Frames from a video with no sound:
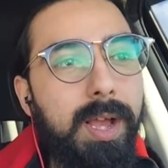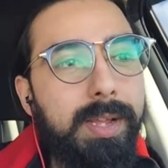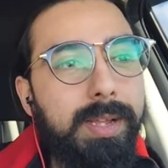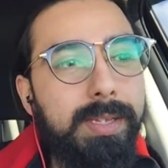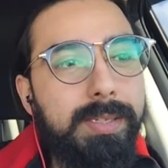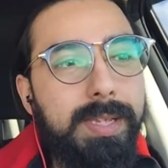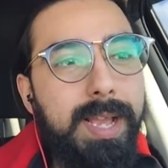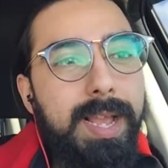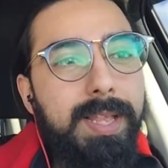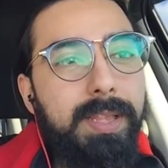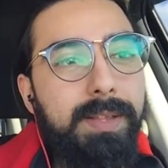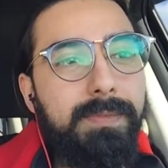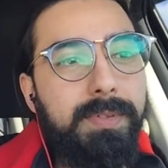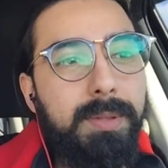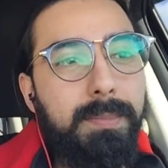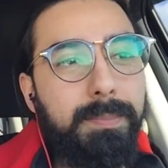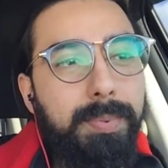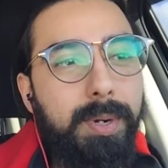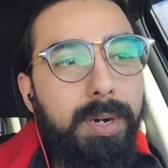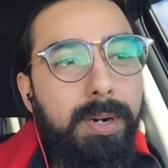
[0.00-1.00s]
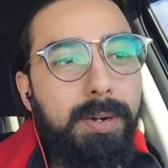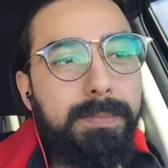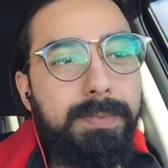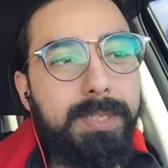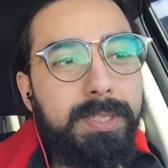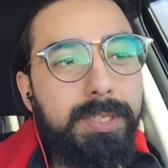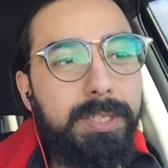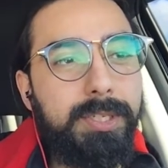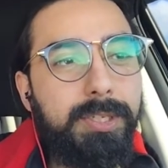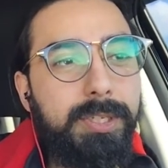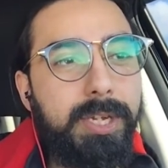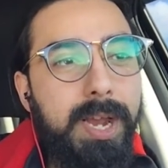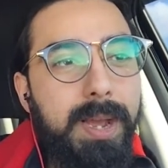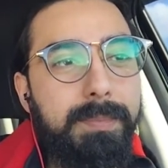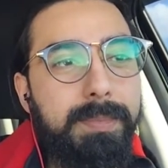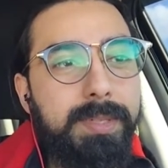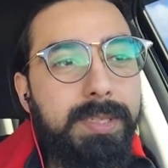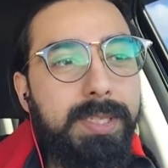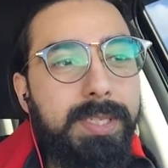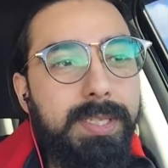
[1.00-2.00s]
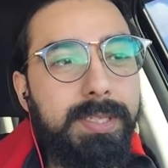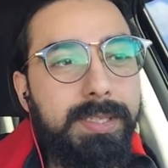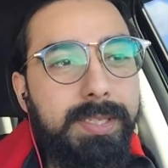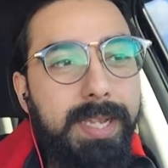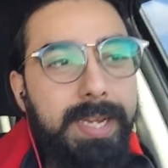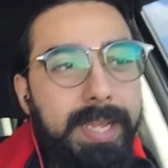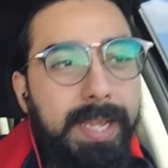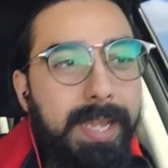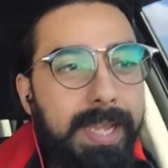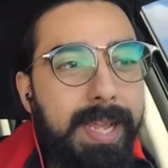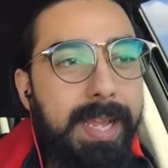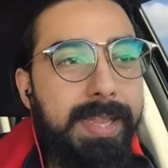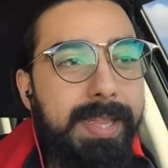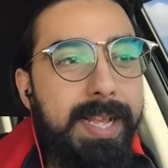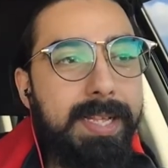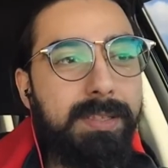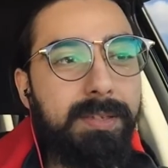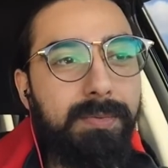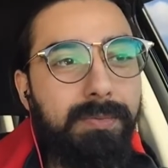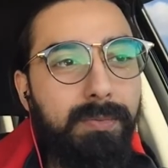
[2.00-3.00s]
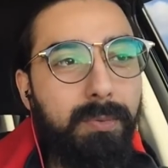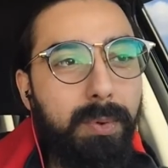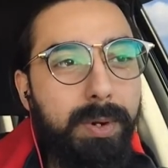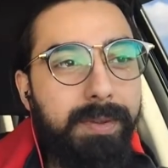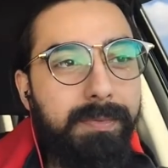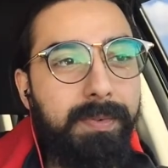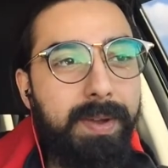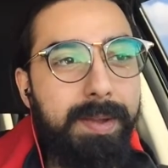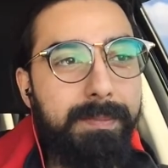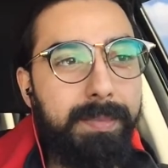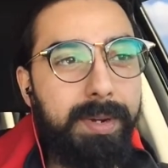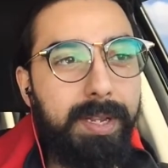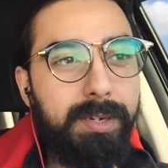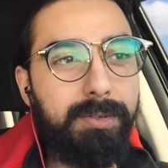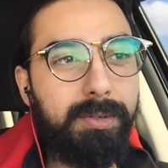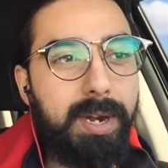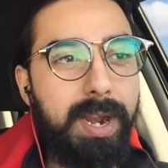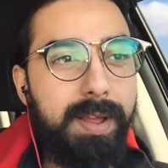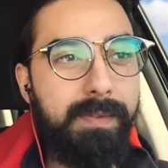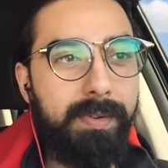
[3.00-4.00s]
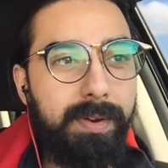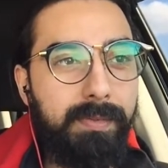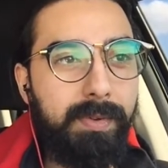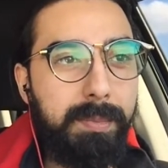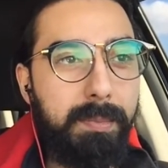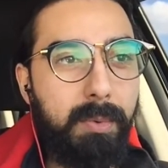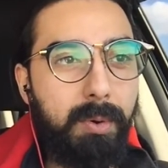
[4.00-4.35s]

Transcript: because I live in the burbs and this job is in the city, and that's a 45-minute drive every